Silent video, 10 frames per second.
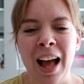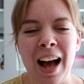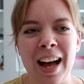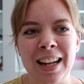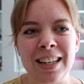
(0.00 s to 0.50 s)

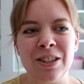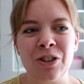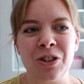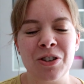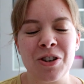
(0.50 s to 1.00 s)
and
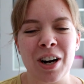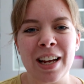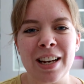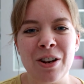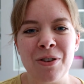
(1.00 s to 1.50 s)
just
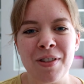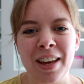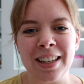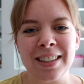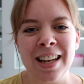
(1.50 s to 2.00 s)
trying new
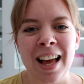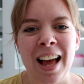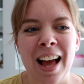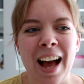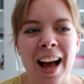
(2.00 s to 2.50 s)
things.
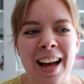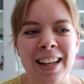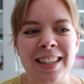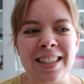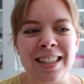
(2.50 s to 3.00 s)

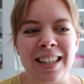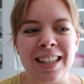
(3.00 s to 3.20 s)
And